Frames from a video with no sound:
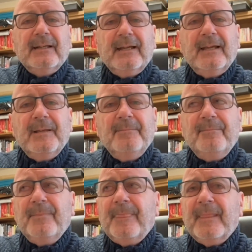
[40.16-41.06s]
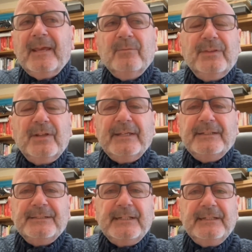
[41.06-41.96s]
um, and with Ike
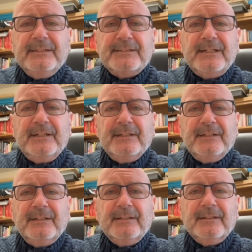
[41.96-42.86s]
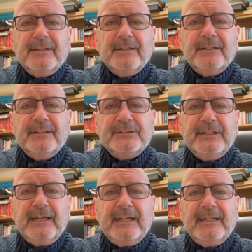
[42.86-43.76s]
and Tina Turner, uh,
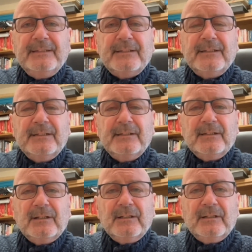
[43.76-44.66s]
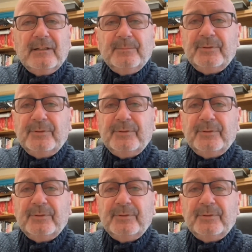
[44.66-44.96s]
she had a, a